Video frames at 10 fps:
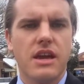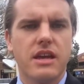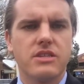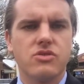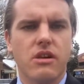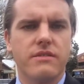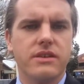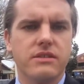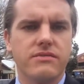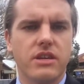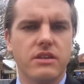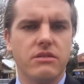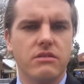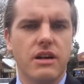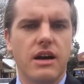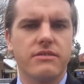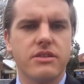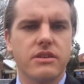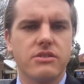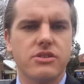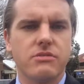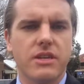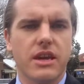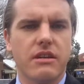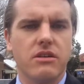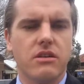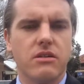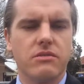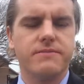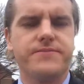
and drive his vehicle after consuming alcohol.